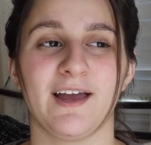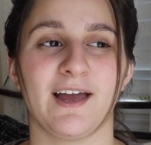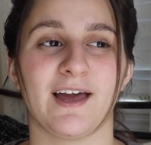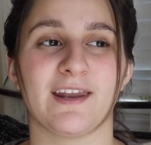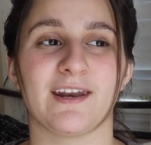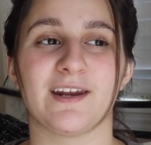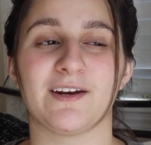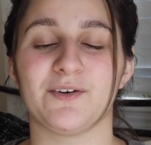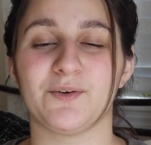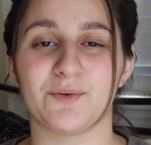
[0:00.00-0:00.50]

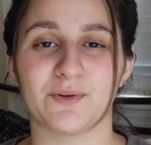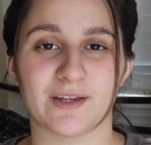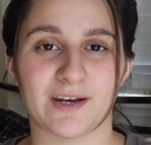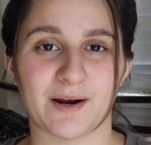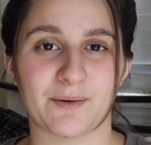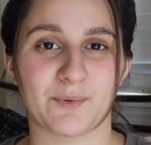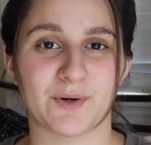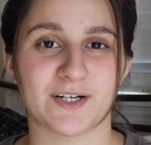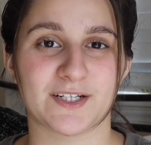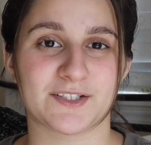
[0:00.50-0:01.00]
and I knew that
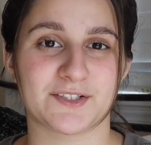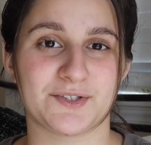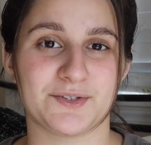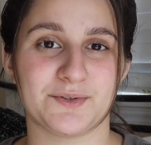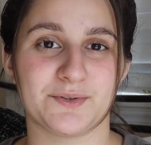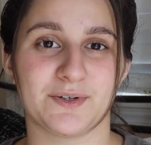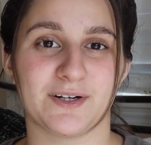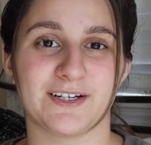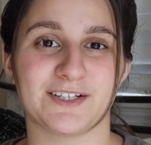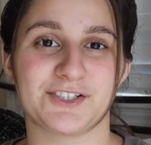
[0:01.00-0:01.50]
I wanted
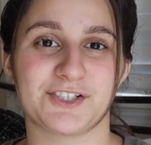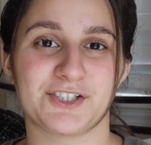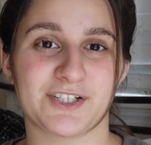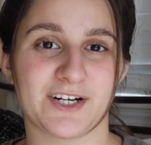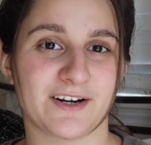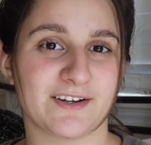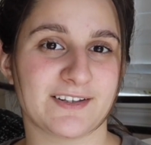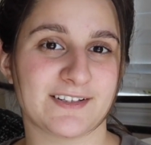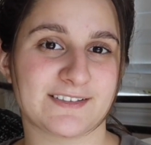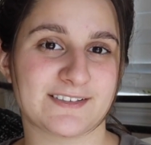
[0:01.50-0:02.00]
to
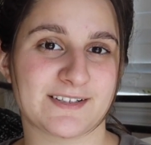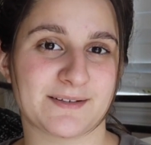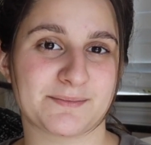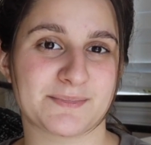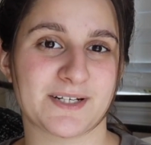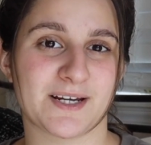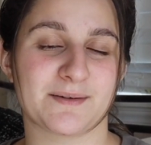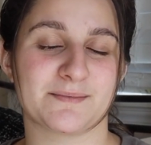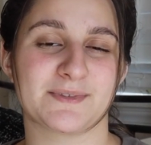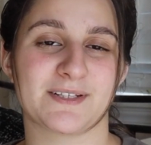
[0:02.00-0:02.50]
share these
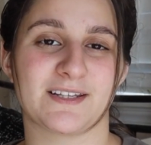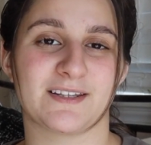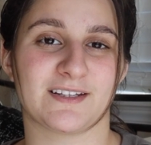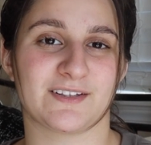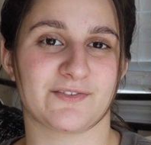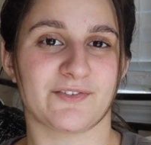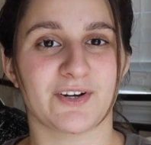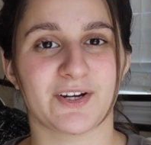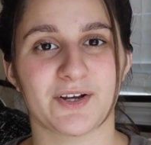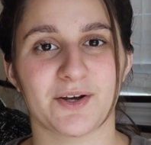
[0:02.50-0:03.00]
symptoms in
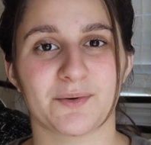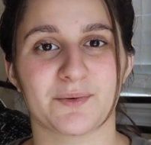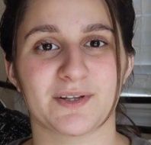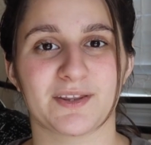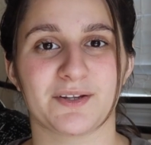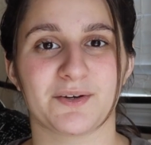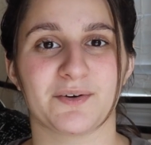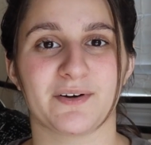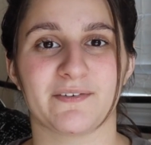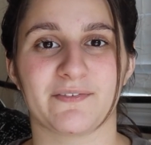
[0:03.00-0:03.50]
this video
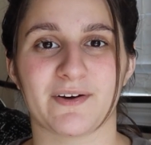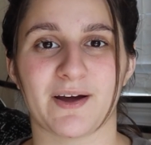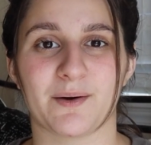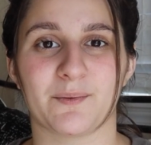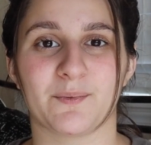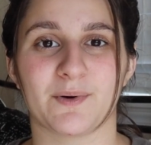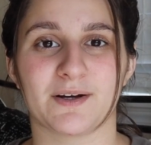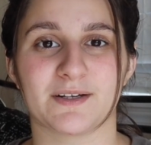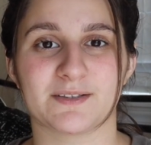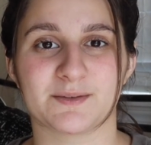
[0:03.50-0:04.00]
with you if I
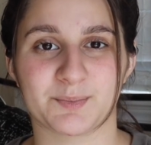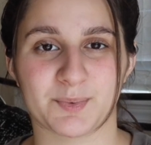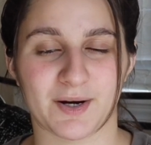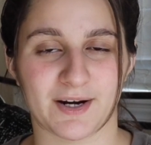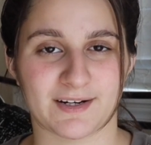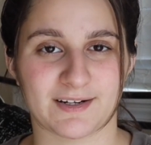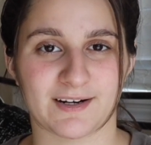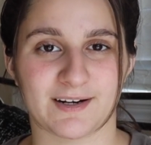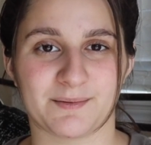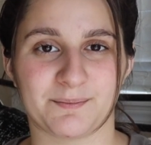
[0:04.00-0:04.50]
was
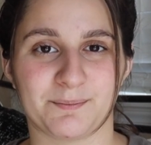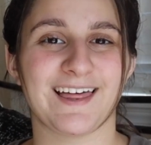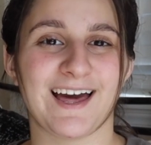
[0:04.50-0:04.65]
pregnant.